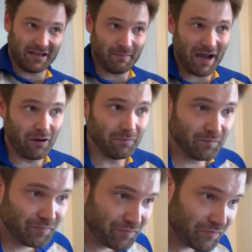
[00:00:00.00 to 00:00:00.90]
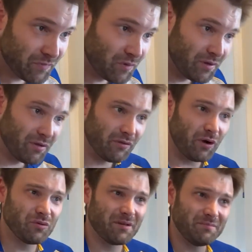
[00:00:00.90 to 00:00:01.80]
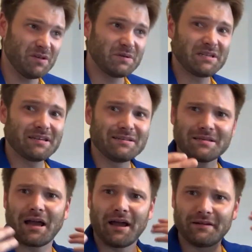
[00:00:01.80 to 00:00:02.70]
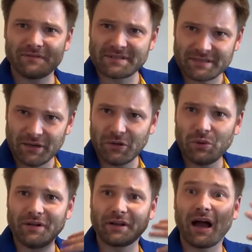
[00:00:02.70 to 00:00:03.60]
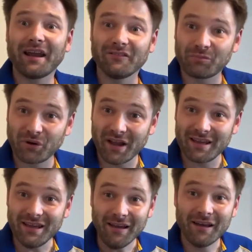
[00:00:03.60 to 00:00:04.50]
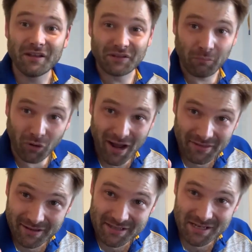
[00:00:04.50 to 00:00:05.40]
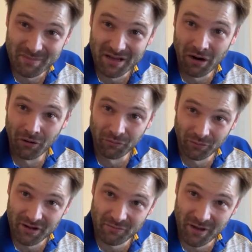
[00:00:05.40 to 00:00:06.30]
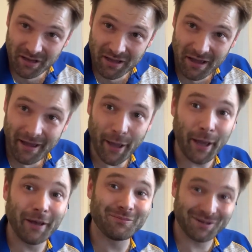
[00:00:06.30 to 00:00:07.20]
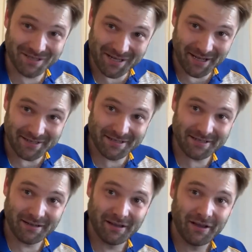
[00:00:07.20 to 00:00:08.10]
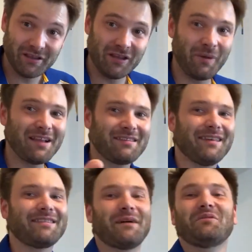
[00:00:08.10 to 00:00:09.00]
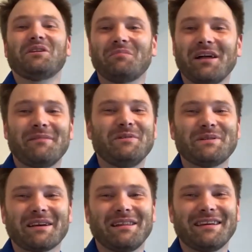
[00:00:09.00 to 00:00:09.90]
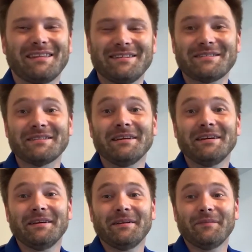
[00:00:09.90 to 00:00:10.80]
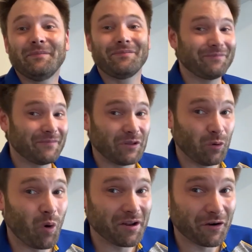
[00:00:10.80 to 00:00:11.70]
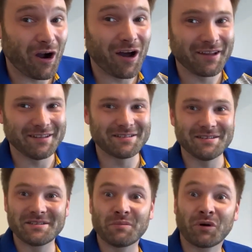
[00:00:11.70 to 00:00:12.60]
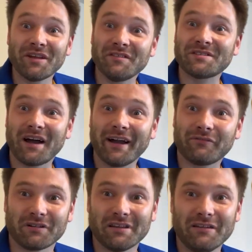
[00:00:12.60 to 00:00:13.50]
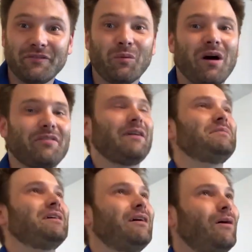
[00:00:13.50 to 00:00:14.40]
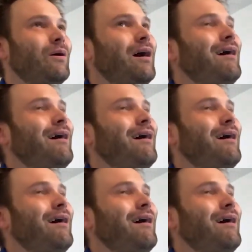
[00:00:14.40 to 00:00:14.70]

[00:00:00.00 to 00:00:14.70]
about, though the music is kind of slow and kind of pretty, the breath needs to be rhythmic and precise. You might think that when you play music like this, You want your audiences to breathe a sigh of relief. You want them to go,